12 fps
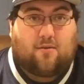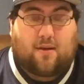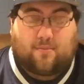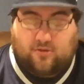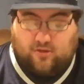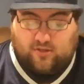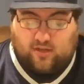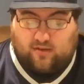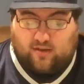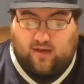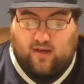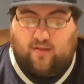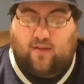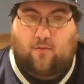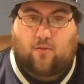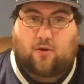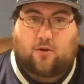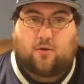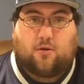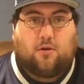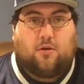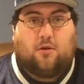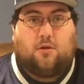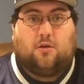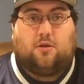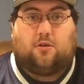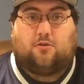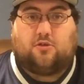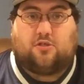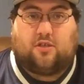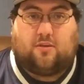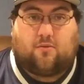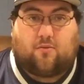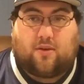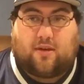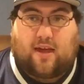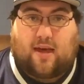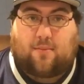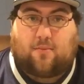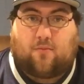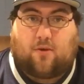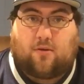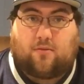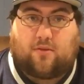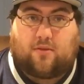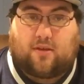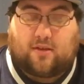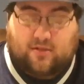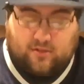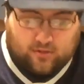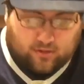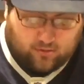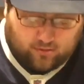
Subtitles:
I'm just saying like how they were, you know, just to give a recap of what everything is.